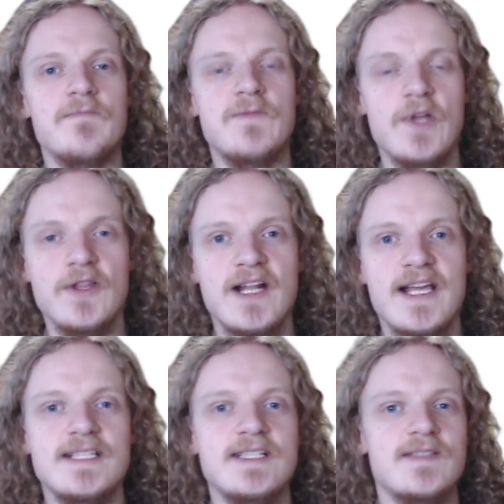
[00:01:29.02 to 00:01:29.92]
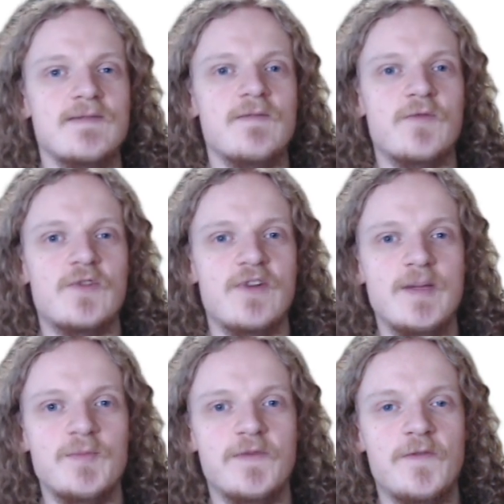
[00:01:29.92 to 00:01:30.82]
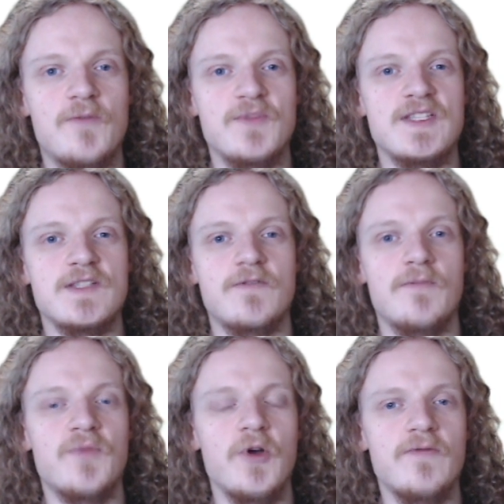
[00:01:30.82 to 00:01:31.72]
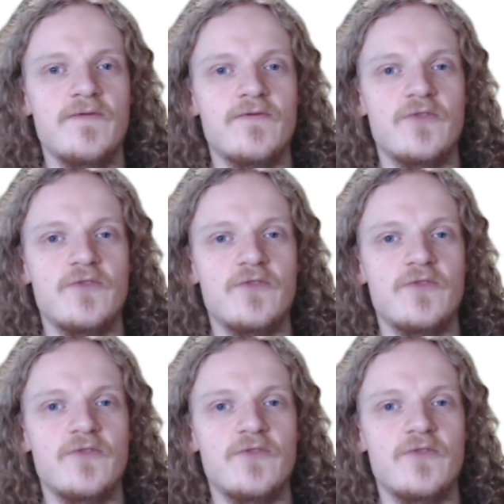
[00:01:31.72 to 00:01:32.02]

Nonetheless, great performances from both.